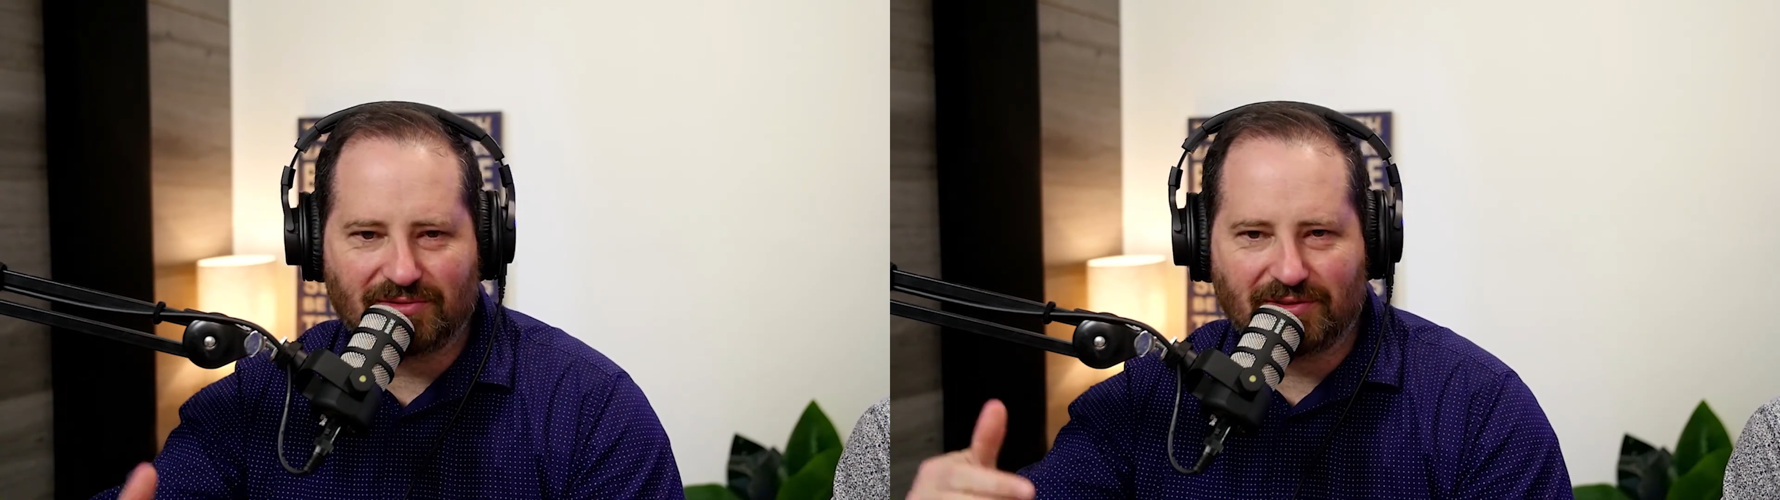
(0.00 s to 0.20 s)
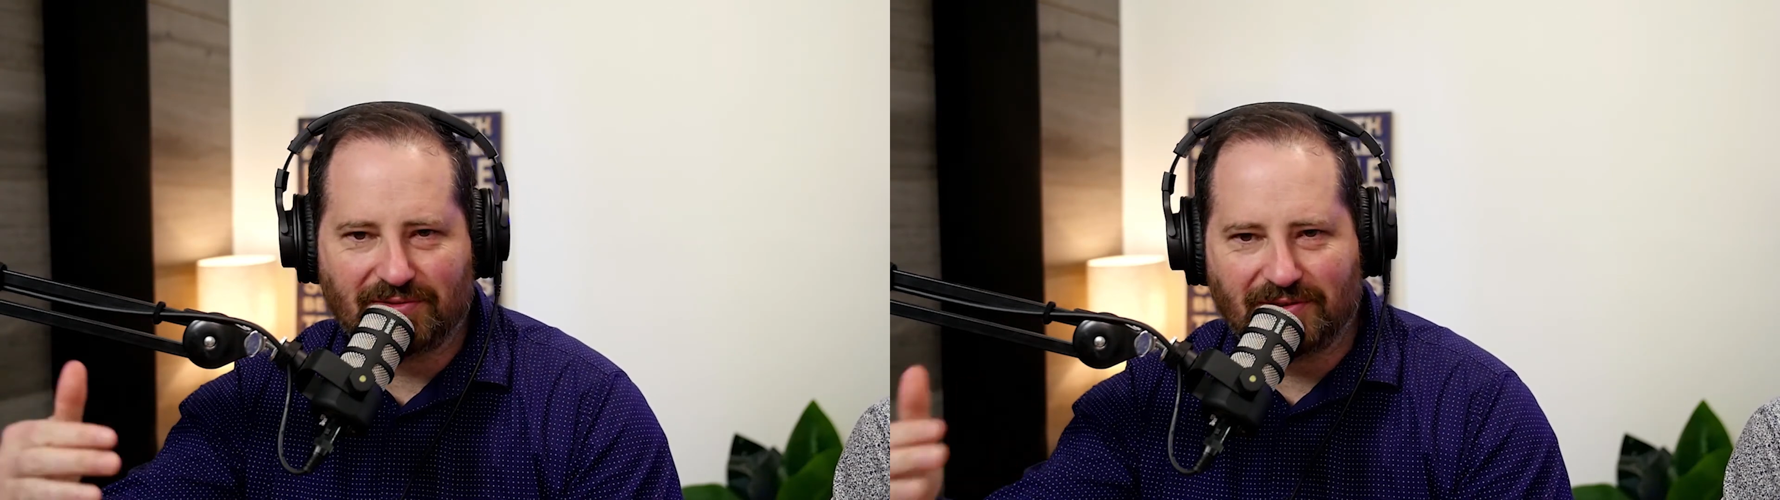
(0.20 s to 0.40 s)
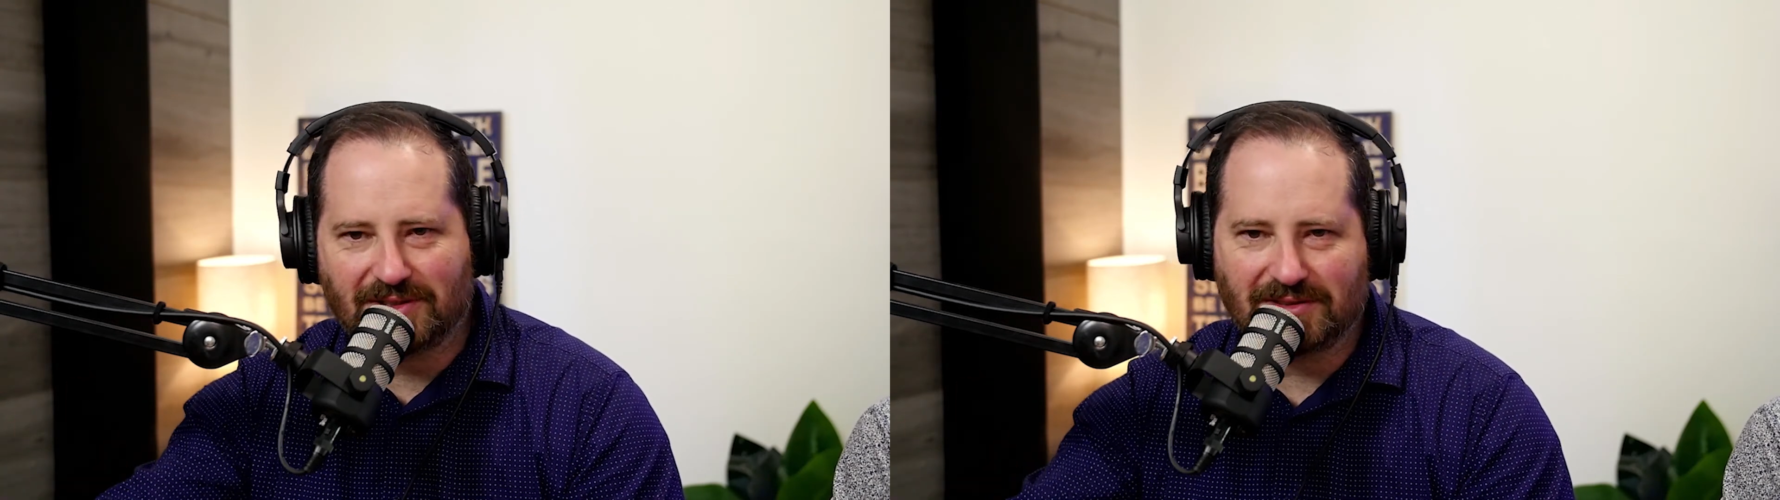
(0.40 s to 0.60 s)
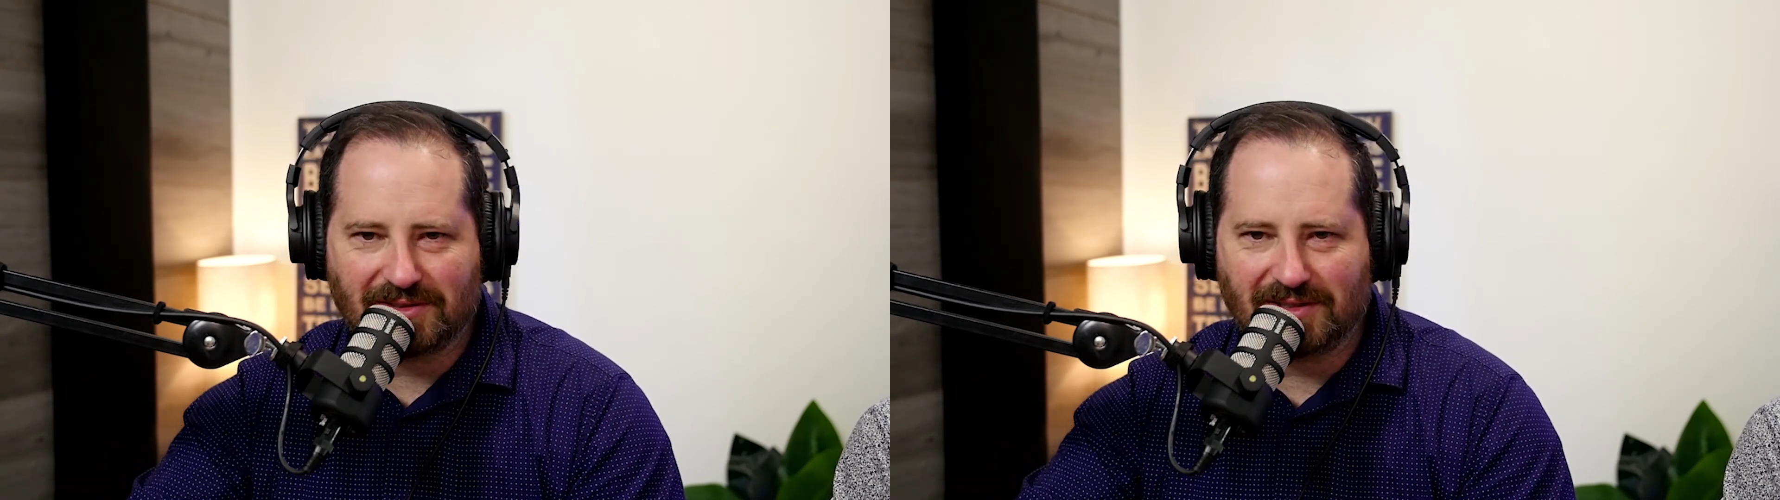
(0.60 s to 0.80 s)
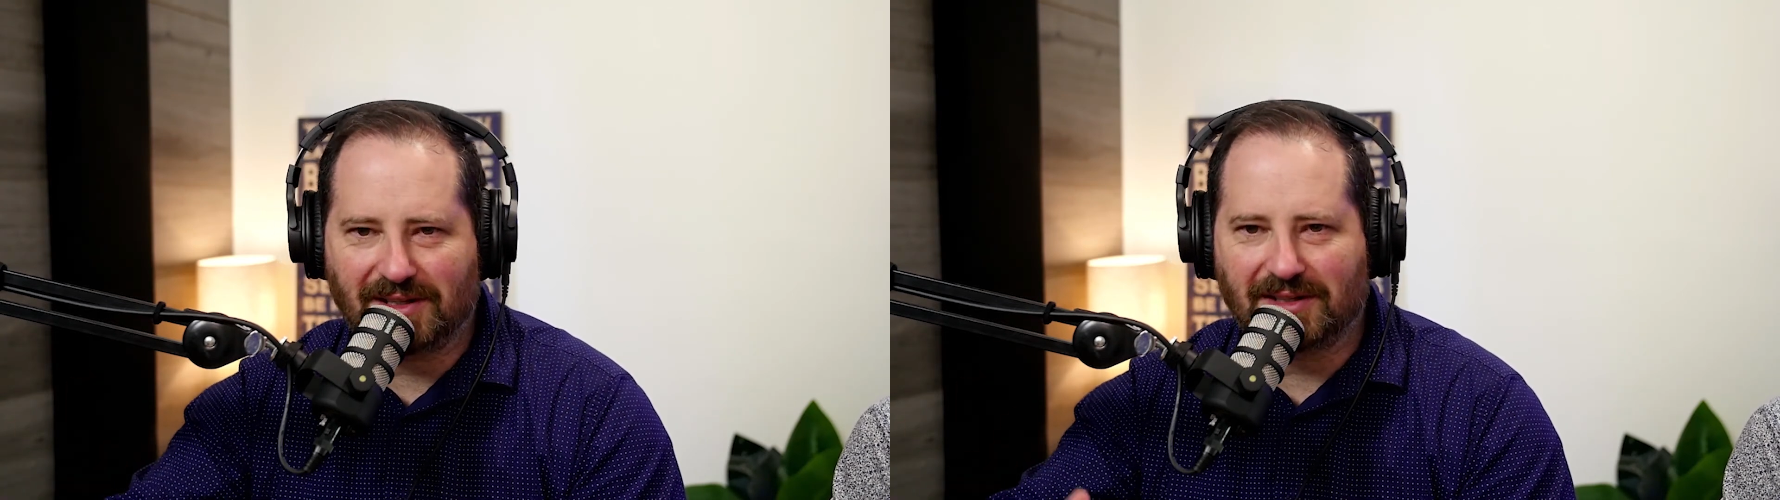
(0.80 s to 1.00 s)

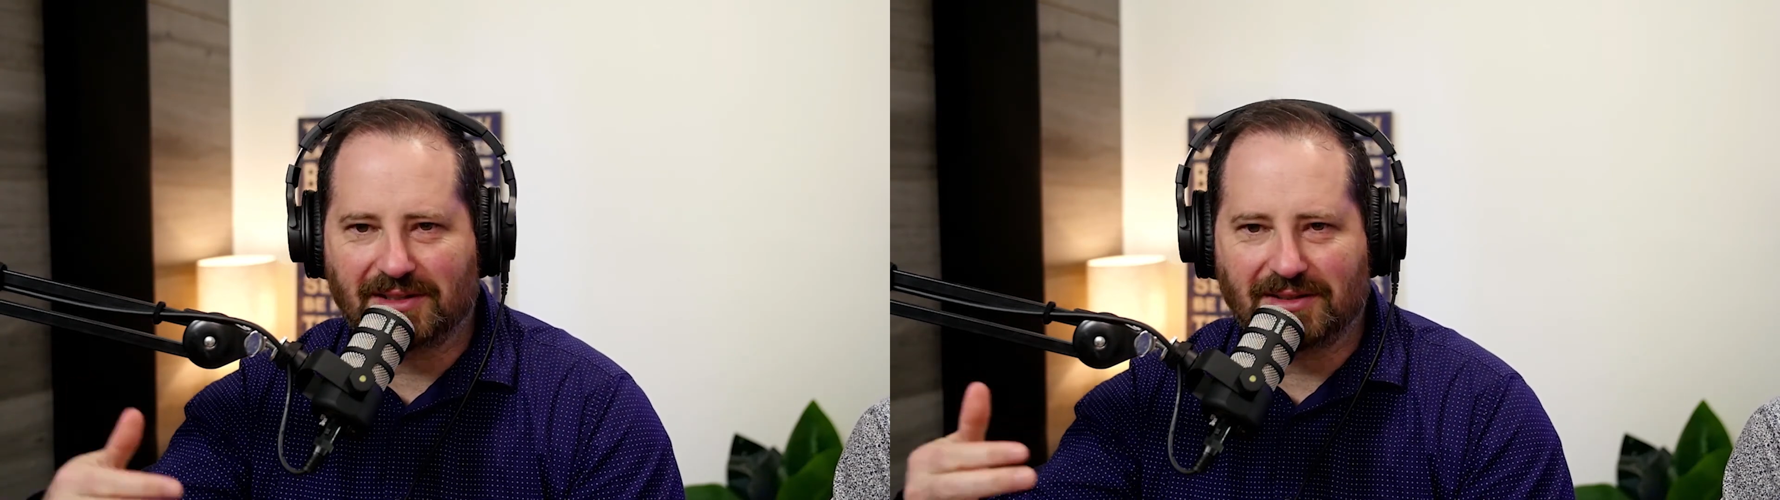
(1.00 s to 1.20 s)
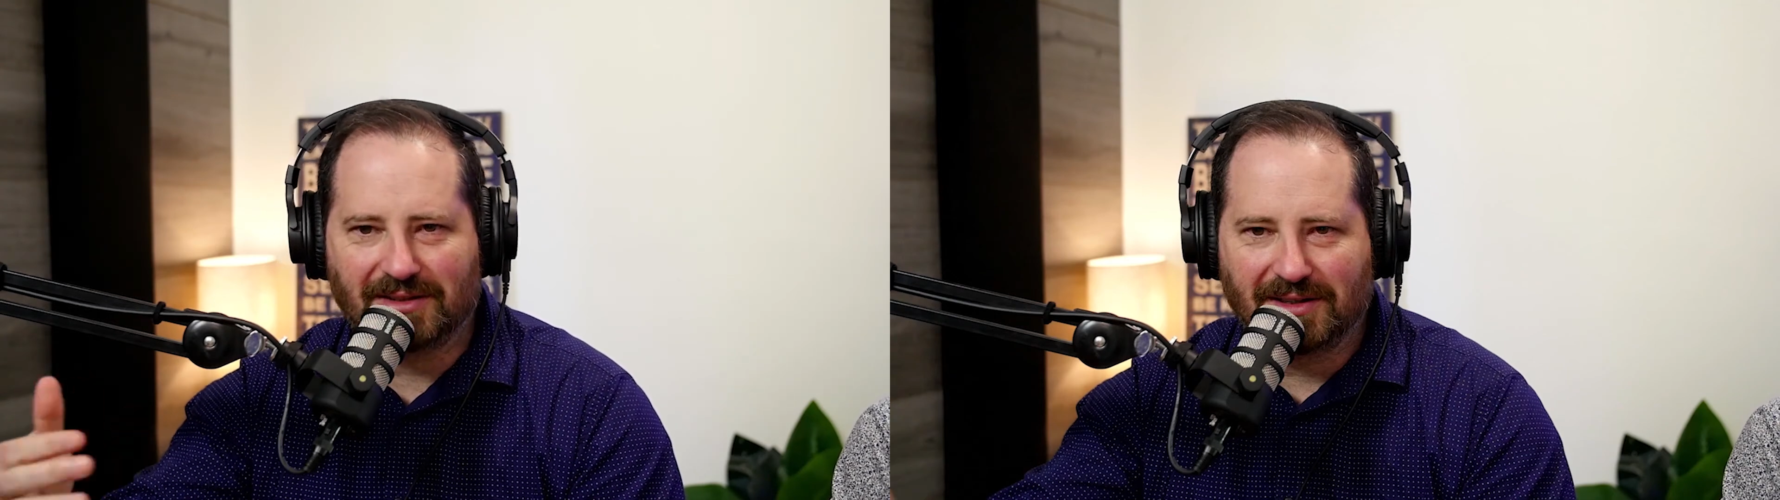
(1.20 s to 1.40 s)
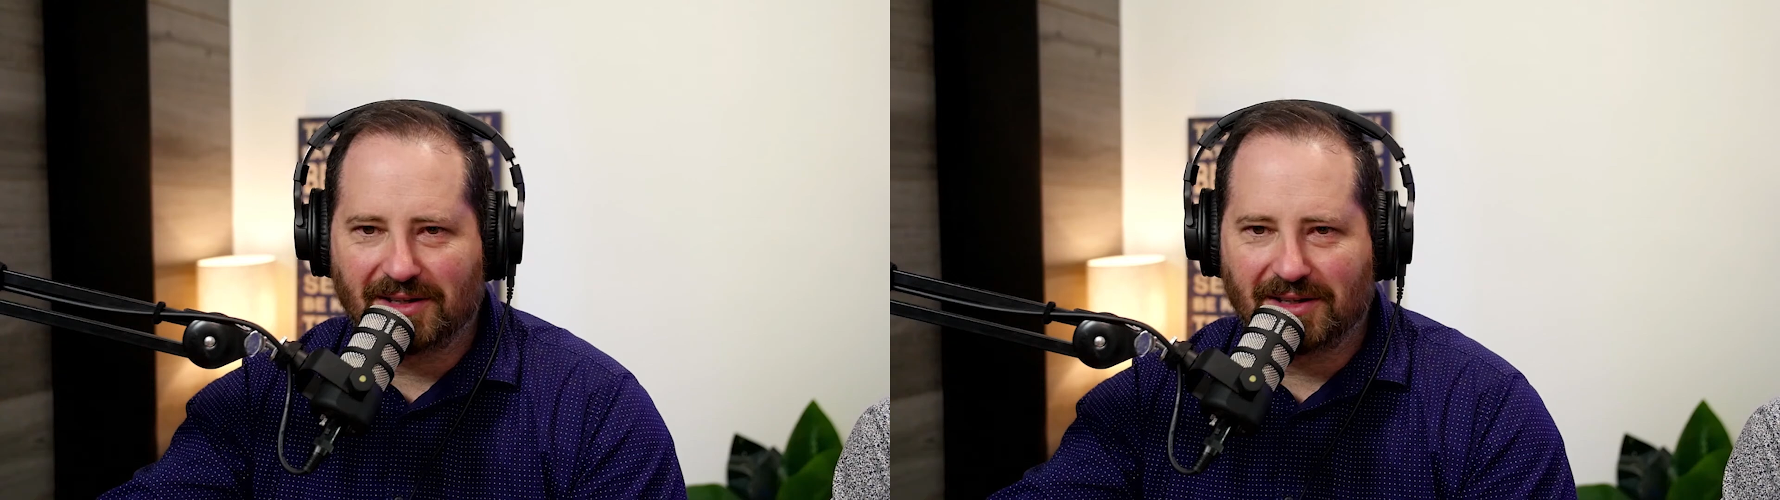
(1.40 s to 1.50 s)
efficiency and